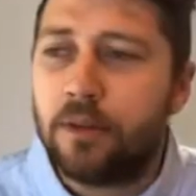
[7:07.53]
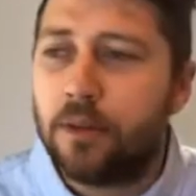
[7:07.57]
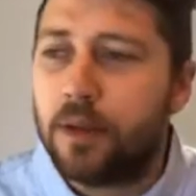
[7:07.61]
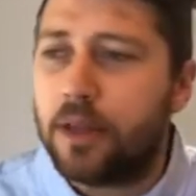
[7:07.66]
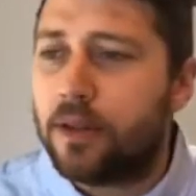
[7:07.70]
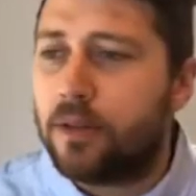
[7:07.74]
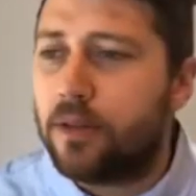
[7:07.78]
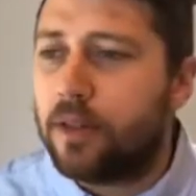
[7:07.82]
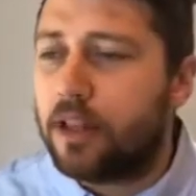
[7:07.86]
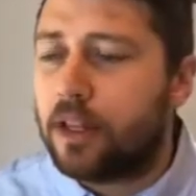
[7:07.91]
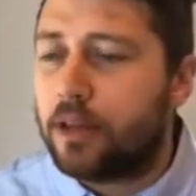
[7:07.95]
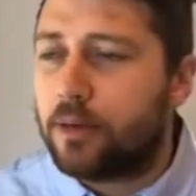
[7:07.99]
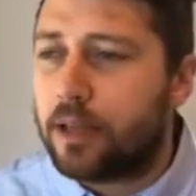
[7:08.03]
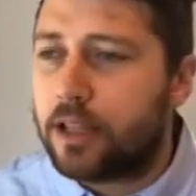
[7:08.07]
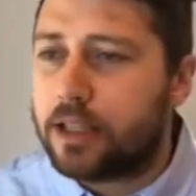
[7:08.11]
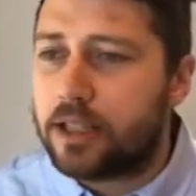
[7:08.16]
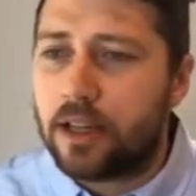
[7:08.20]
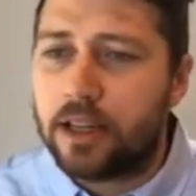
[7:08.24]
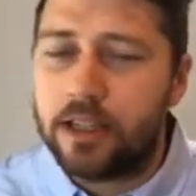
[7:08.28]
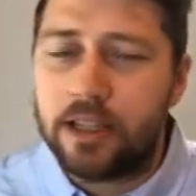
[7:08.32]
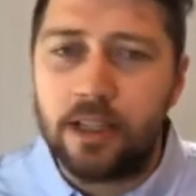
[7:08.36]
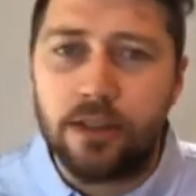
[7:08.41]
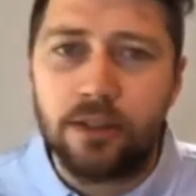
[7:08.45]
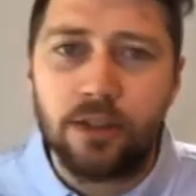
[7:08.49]
I've been thinking about
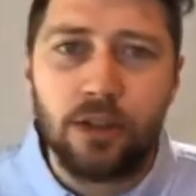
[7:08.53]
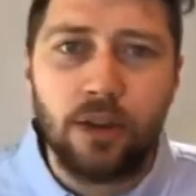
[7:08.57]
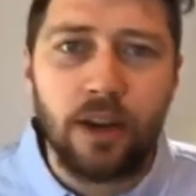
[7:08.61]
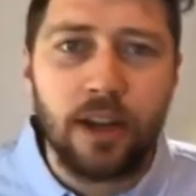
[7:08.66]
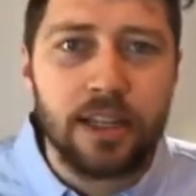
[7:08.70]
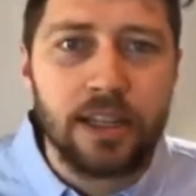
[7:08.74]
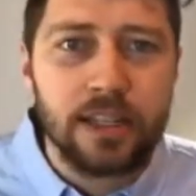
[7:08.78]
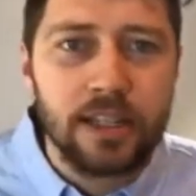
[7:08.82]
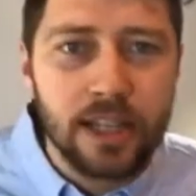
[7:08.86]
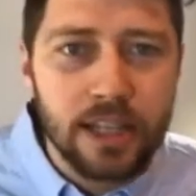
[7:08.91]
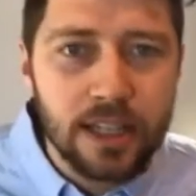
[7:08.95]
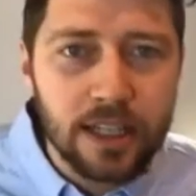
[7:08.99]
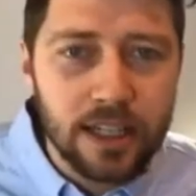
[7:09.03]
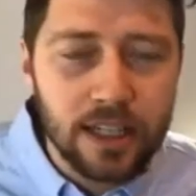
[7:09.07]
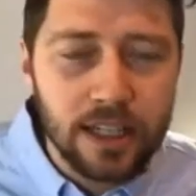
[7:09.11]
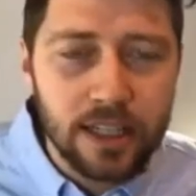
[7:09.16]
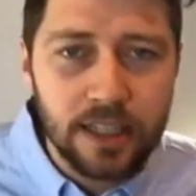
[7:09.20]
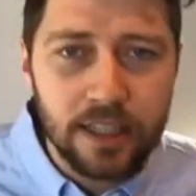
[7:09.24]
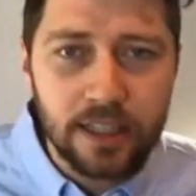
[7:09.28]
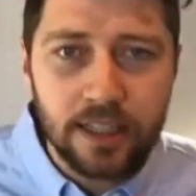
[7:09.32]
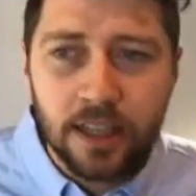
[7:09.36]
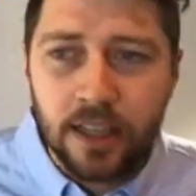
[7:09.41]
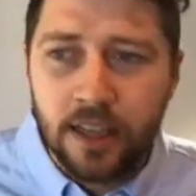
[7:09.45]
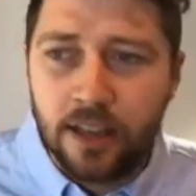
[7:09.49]
this idea of
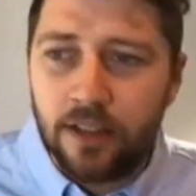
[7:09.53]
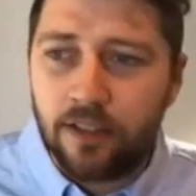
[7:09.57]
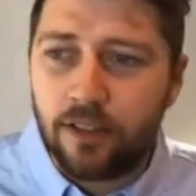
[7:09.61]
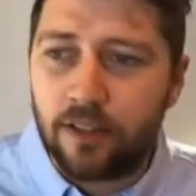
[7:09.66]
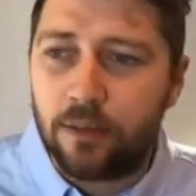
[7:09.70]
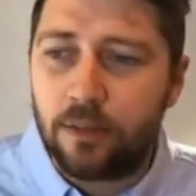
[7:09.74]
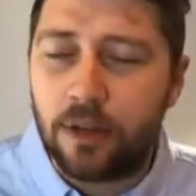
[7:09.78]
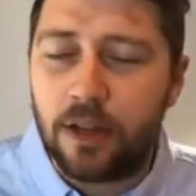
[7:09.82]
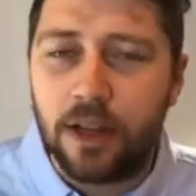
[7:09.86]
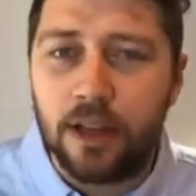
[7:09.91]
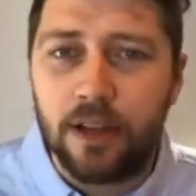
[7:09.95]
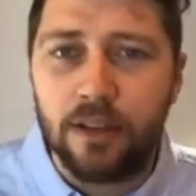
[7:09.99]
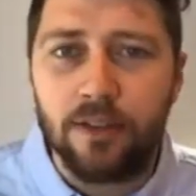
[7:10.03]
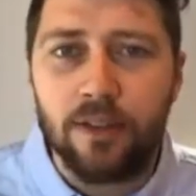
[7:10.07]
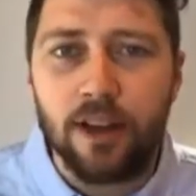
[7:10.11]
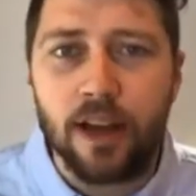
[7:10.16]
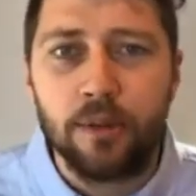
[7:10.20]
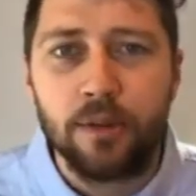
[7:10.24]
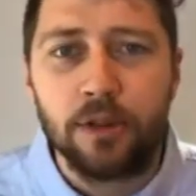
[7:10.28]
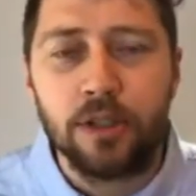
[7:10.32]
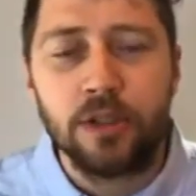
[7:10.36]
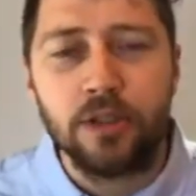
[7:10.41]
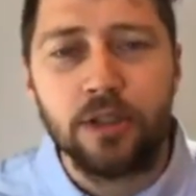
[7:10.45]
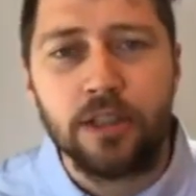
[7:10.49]
transitioning from a
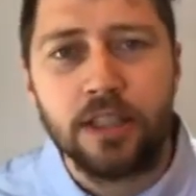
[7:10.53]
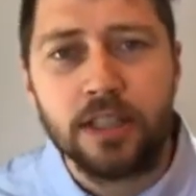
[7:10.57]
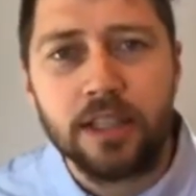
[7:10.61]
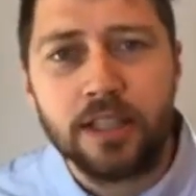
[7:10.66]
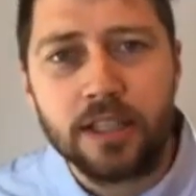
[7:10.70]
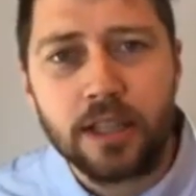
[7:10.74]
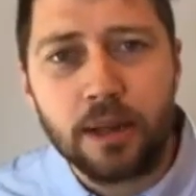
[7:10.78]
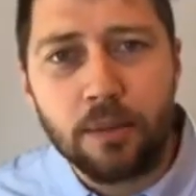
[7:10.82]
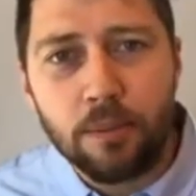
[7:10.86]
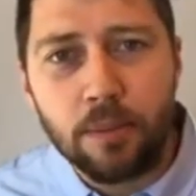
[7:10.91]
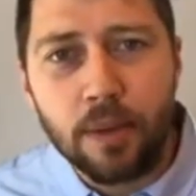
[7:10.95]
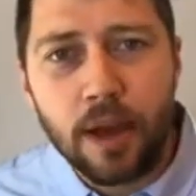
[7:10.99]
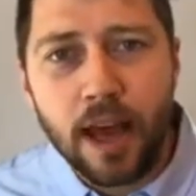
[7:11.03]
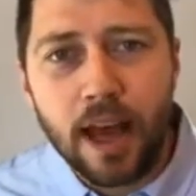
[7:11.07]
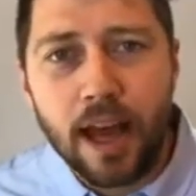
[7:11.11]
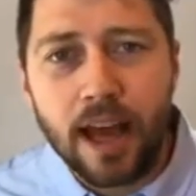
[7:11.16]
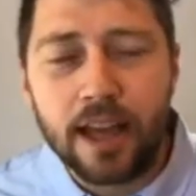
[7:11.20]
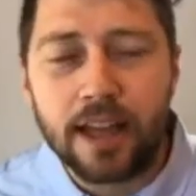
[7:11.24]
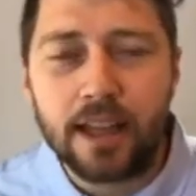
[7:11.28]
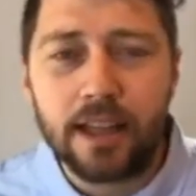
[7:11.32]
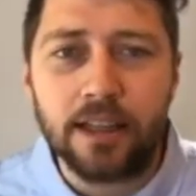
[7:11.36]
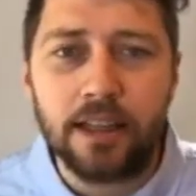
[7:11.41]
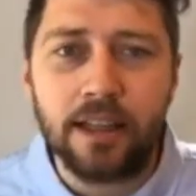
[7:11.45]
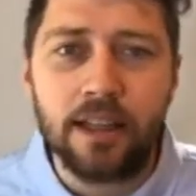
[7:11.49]
farmer who's looking to step
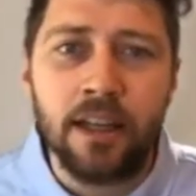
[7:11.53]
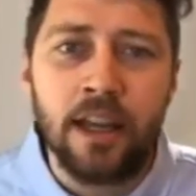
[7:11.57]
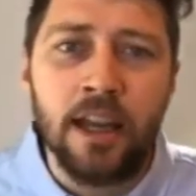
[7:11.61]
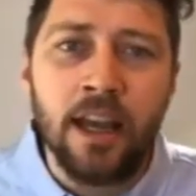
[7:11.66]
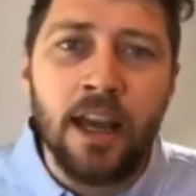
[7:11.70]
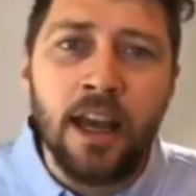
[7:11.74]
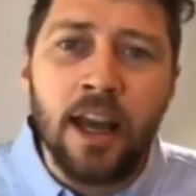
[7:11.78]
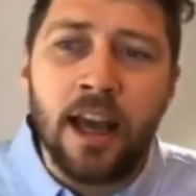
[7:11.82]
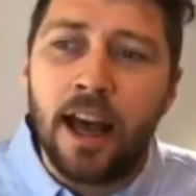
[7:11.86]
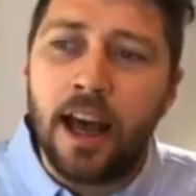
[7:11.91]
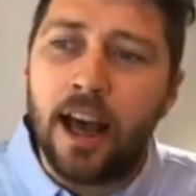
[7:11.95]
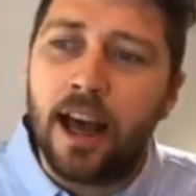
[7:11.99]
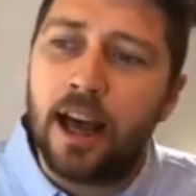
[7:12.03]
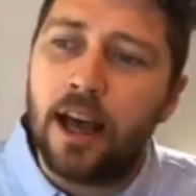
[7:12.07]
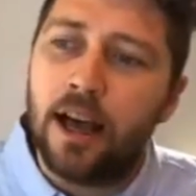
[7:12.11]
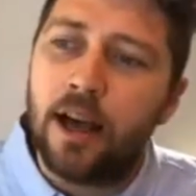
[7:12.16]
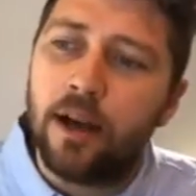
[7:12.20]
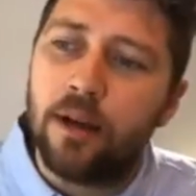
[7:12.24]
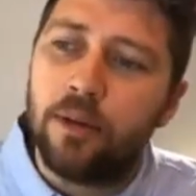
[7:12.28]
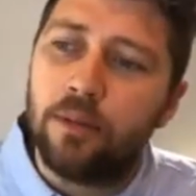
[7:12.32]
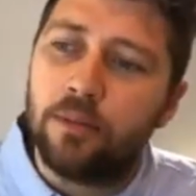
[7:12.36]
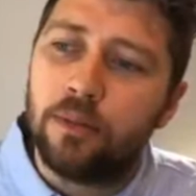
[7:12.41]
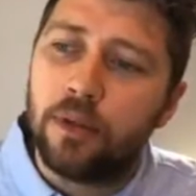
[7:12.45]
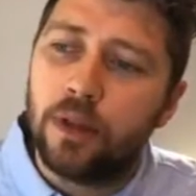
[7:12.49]
back, and
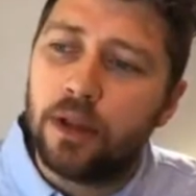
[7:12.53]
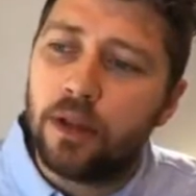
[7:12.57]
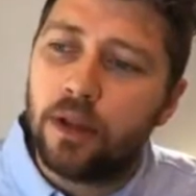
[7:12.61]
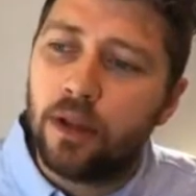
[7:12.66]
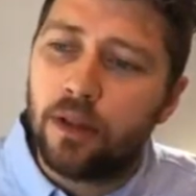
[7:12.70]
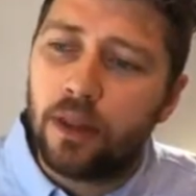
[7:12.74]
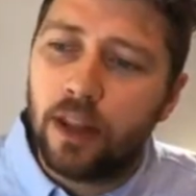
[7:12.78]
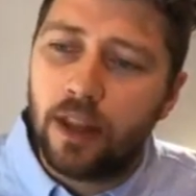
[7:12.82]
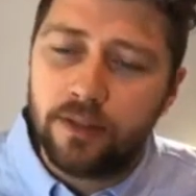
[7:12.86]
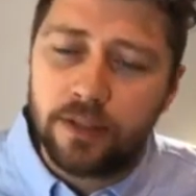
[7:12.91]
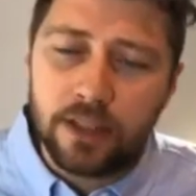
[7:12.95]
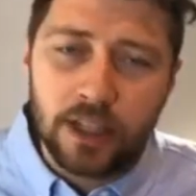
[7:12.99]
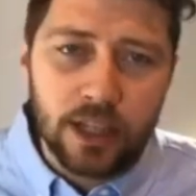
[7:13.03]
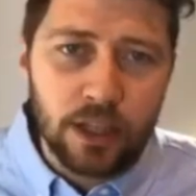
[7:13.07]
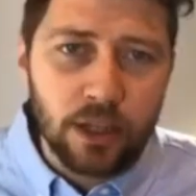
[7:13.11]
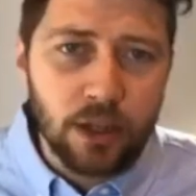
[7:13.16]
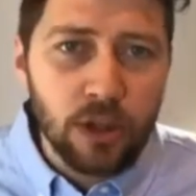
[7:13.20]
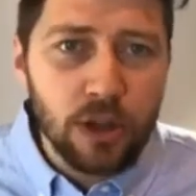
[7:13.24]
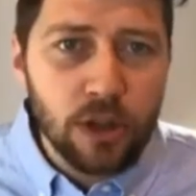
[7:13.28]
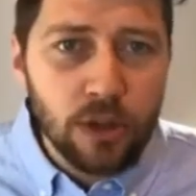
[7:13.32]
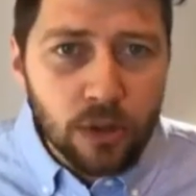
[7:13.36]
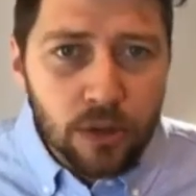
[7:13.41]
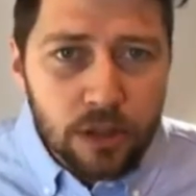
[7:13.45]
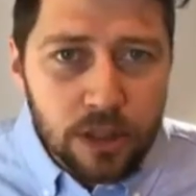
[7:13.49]
I'd love to get
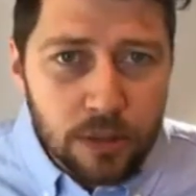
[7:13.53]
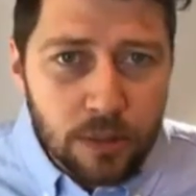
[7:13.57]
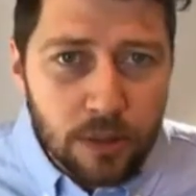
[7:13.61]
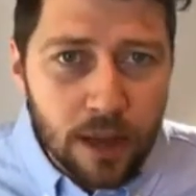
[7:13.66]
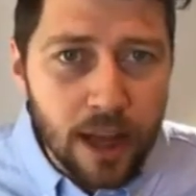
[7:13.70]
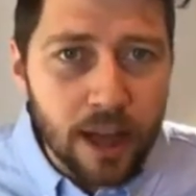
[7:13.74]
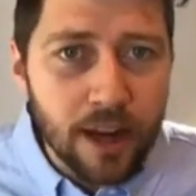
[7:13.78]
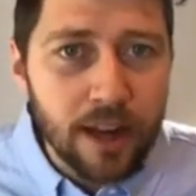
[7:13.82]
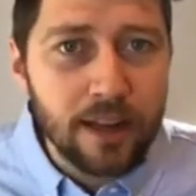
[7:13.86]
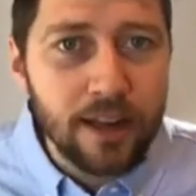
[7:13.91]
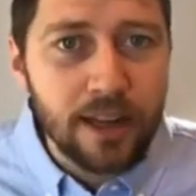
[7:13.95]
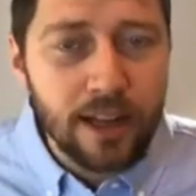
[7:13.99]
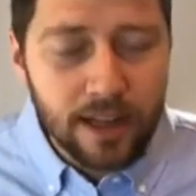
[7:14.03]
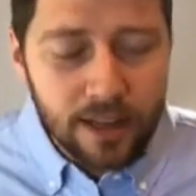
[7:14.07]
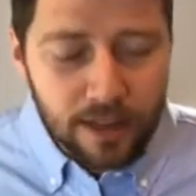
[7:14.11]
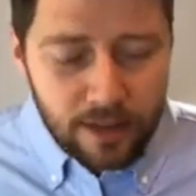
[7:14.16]
your thoughts about it.